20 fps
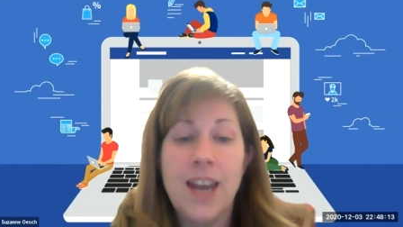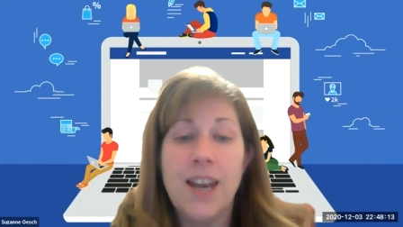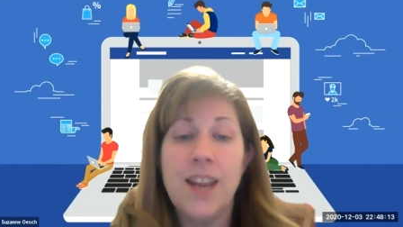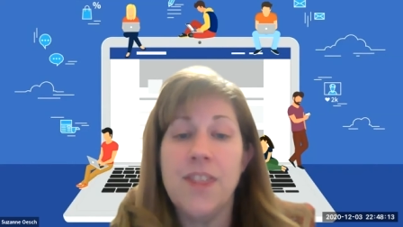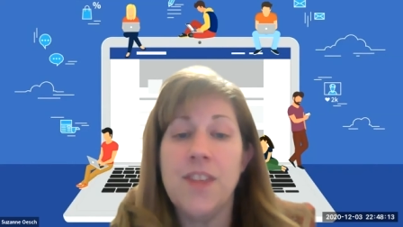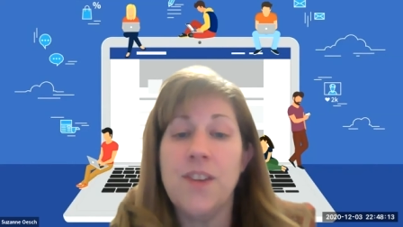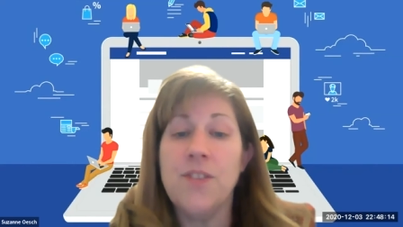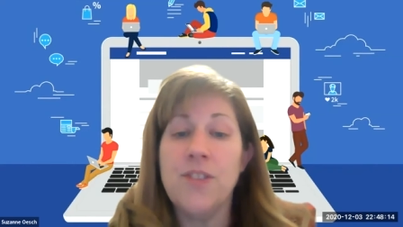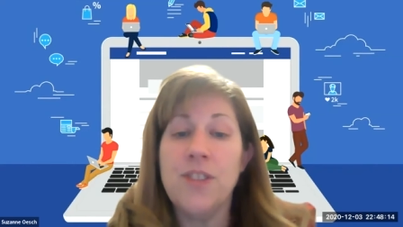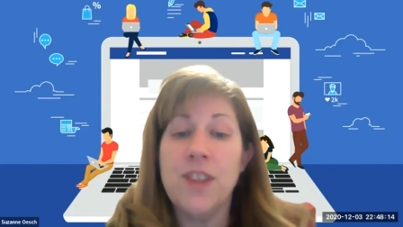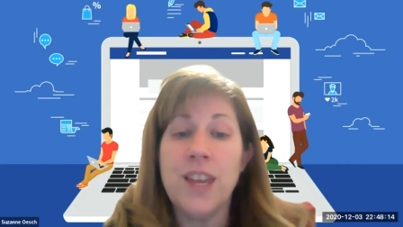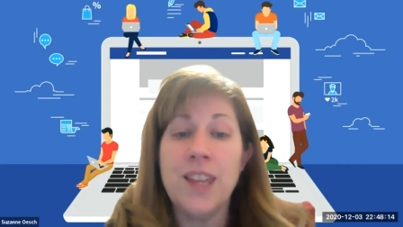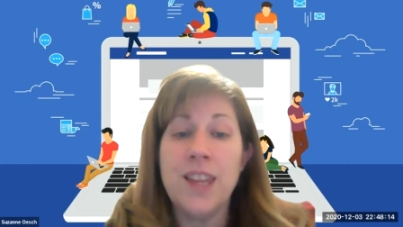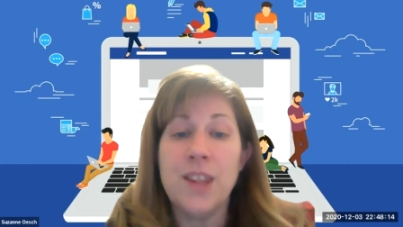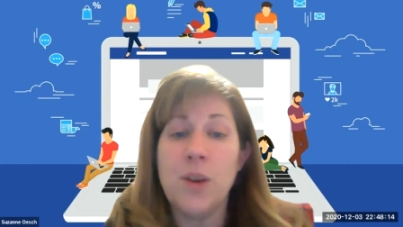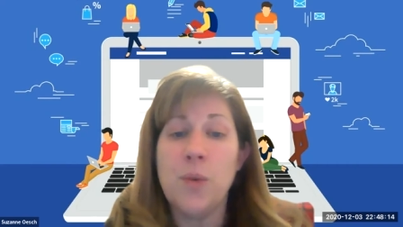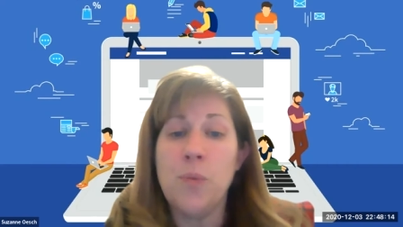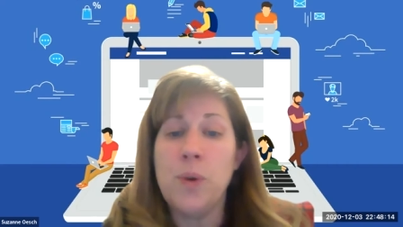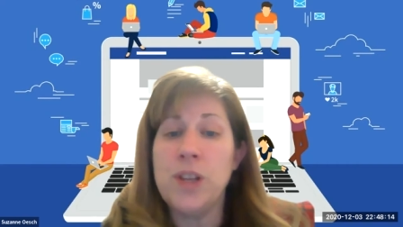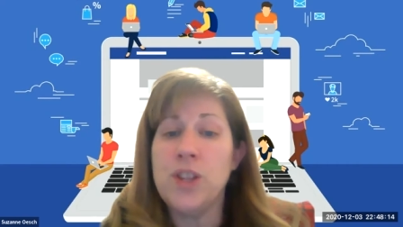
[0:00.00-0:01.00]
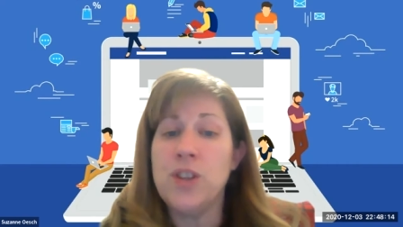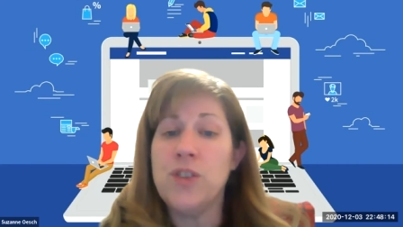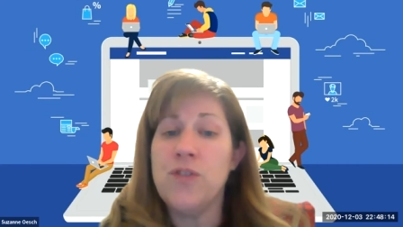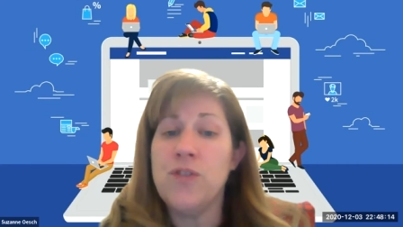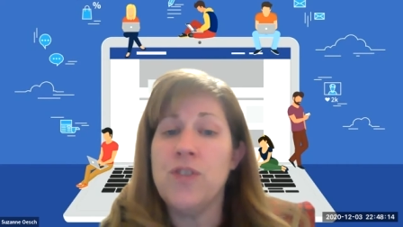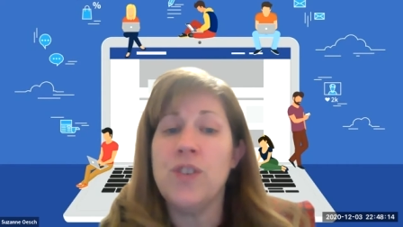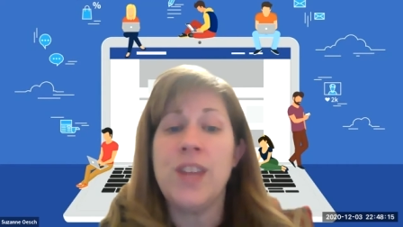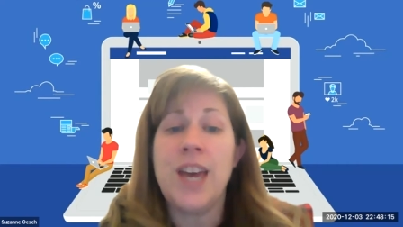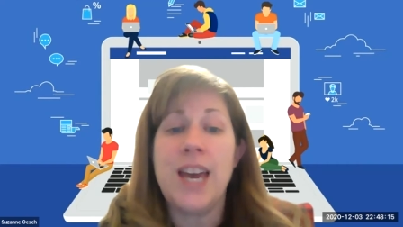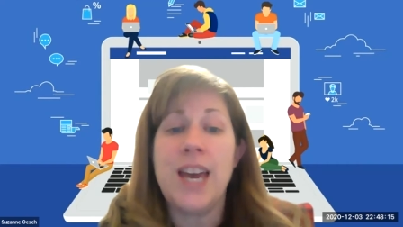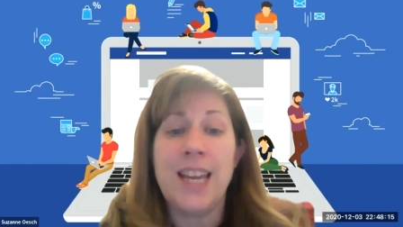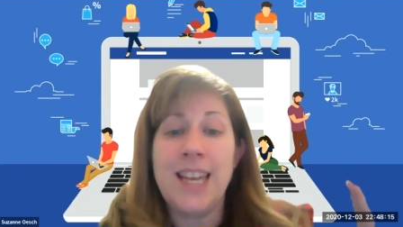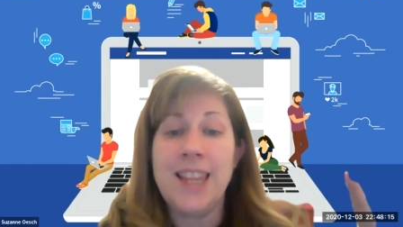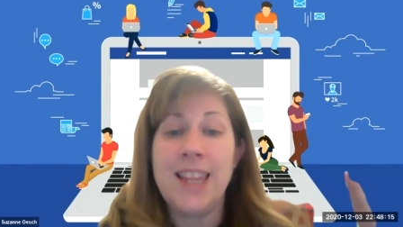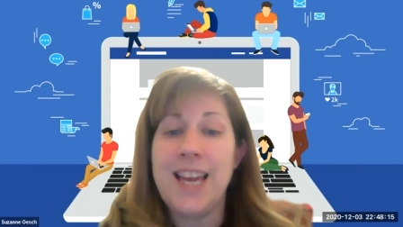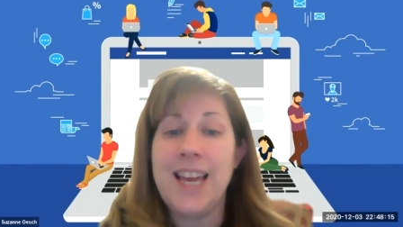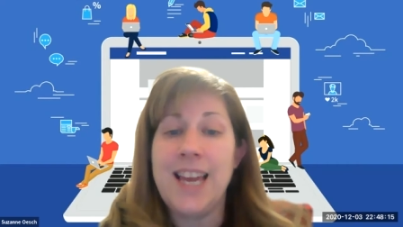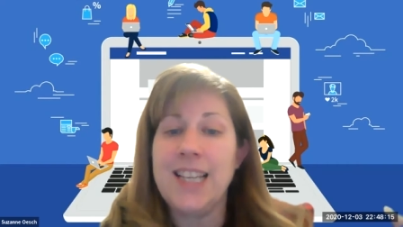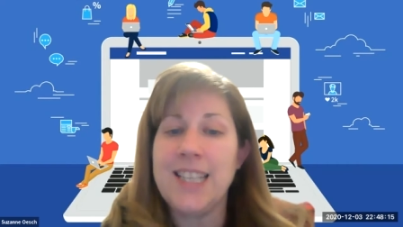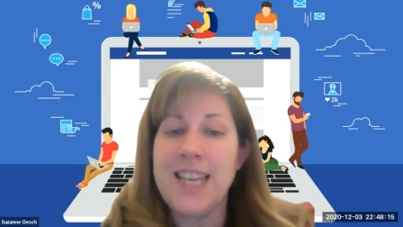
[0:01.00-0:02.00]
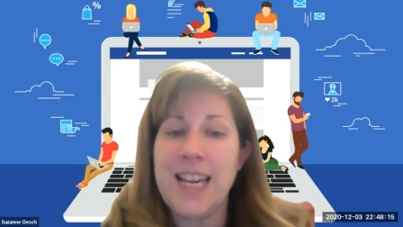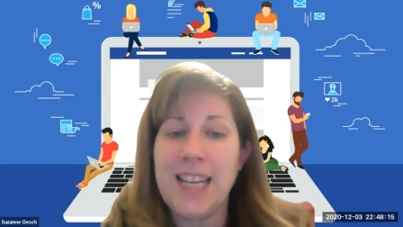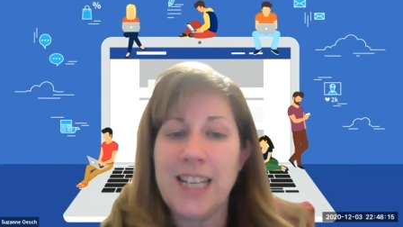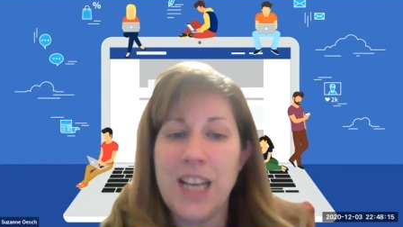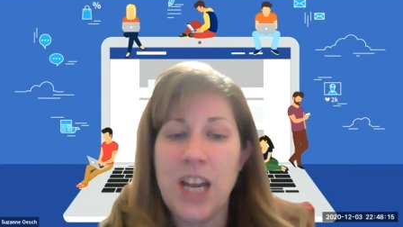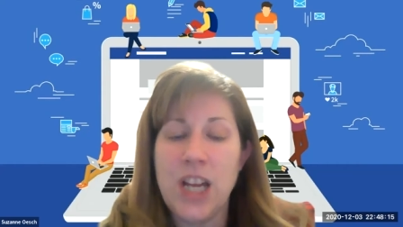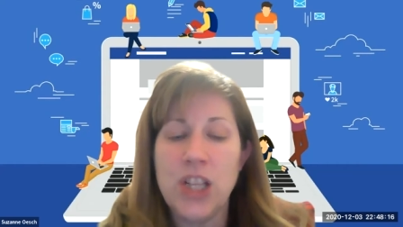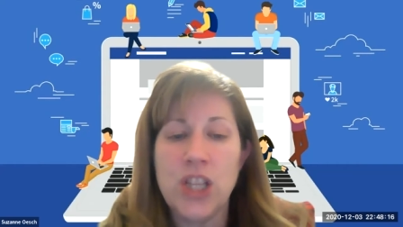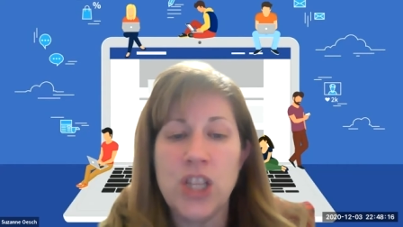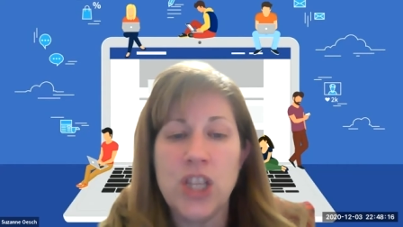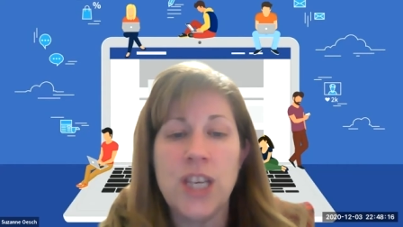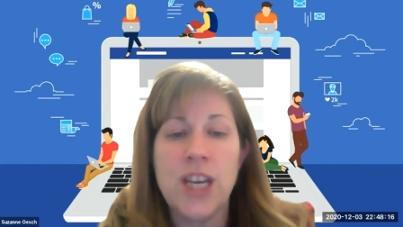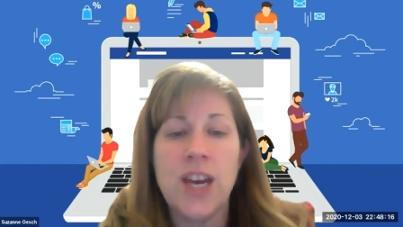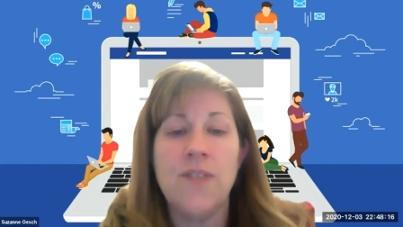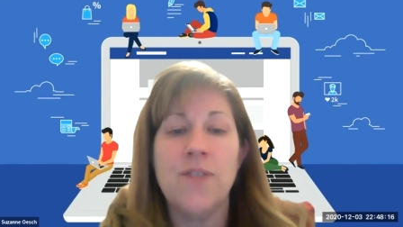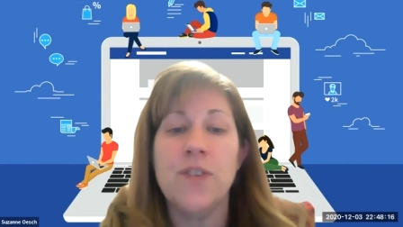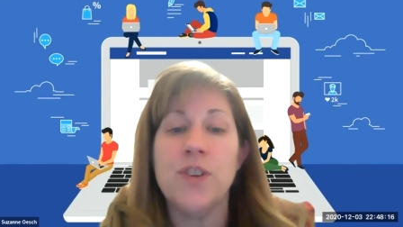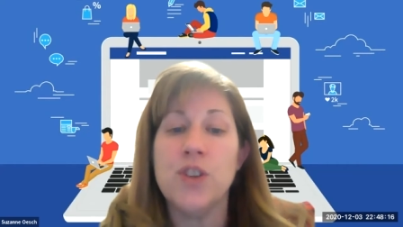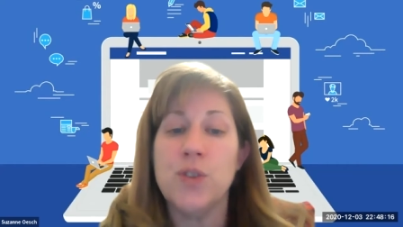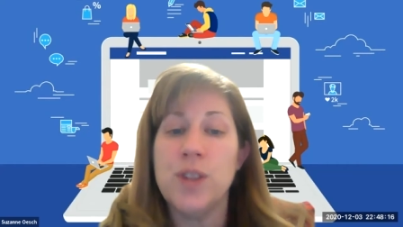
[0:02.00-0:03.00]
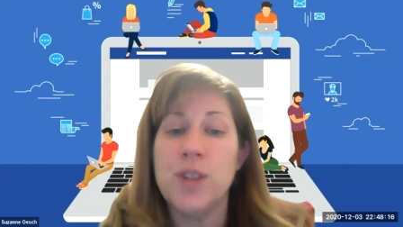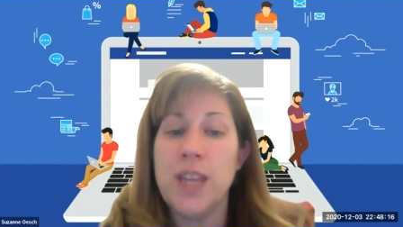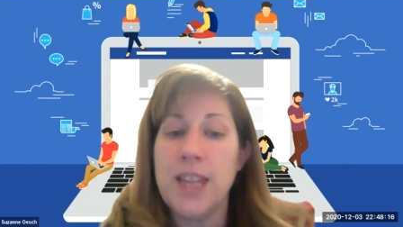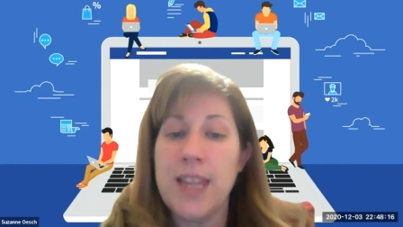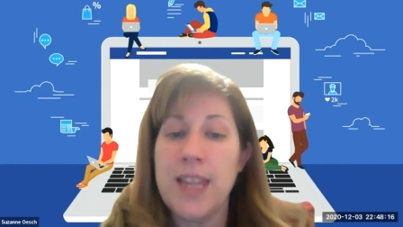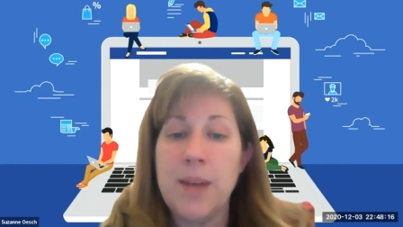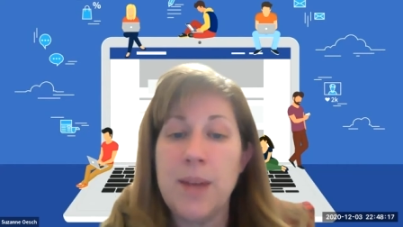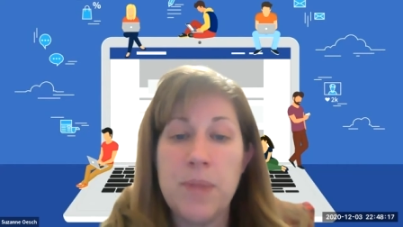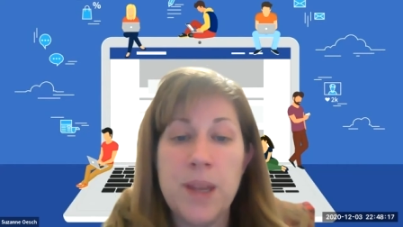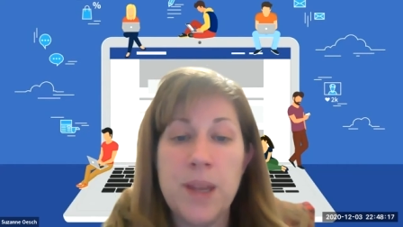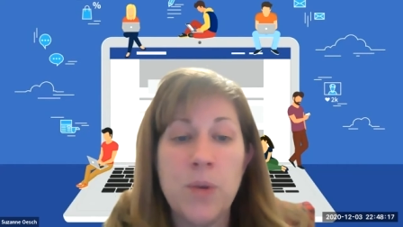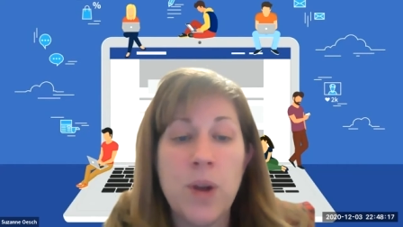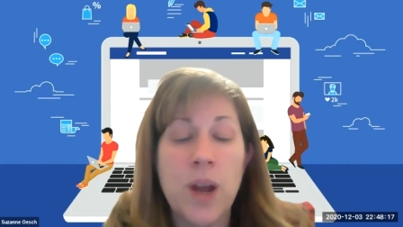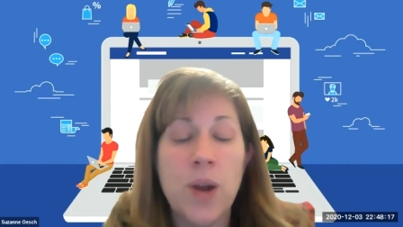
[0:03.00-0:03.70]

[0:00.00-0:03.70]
And that's the thing. So once you feel that, get that technology comfort, you set something,